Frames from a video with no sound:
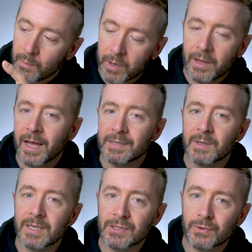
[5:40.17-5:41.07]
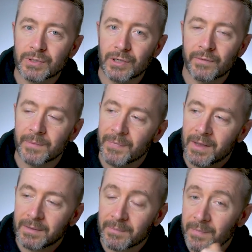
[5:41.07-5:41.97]
One of the lads in my Discord server,
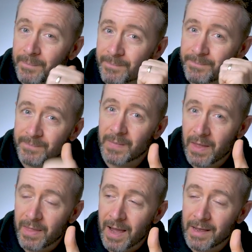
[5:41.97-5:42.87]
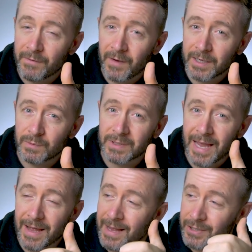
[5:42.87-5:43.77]
advice was
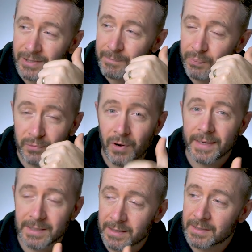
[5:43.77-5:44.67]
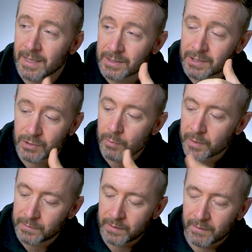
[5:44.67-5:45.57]
just priceless. Thanks so
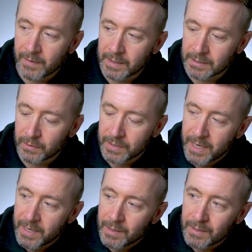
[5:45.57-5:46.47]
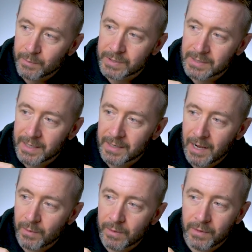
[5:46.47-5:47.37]
much for the advice I got. Was saying
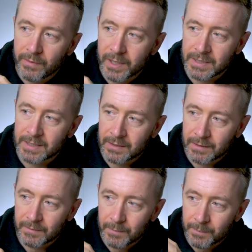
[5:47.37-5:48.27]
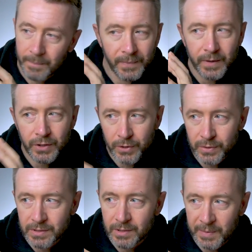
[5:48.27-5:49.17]
how this
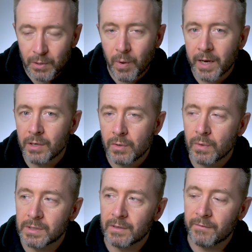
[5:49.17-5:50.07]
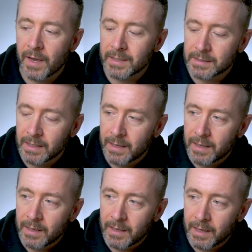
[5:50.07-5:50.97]
used to be quite a noisy device,
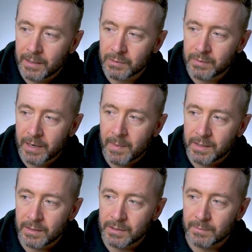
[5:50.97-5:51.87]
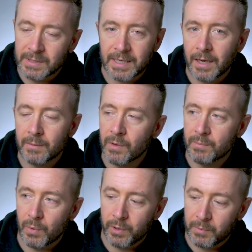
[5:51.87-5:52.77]
and he was recommending some silent
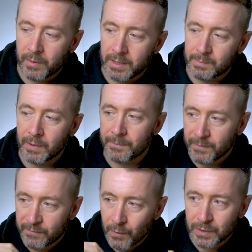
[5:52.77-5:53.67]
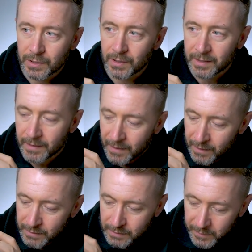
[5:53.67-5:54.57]
motherboard upgrades. But fortunately,
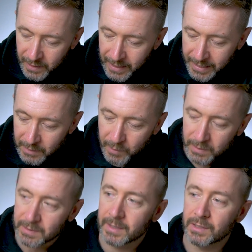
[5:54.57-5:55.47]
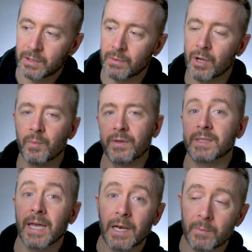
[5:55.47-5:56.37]
some of the later models of these do come with the
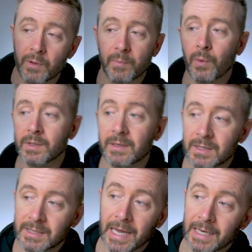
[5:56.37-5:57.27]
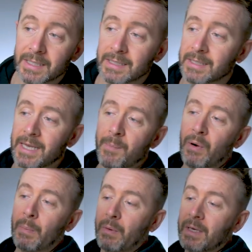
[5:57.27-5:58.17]
silent motherboards and the silent
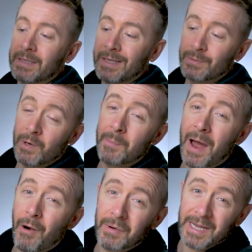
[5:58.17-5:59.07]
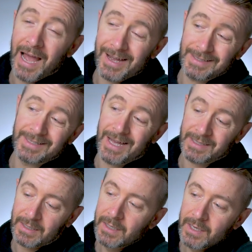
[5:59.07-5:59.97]
stepper upgrades, and this one apparently has
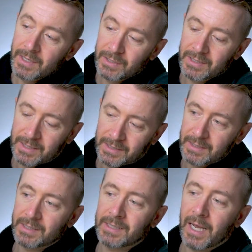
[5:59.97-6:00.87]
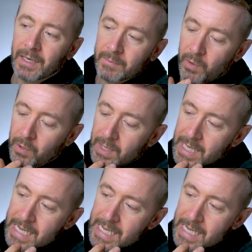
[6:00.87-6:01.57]
that. So this is the silent model.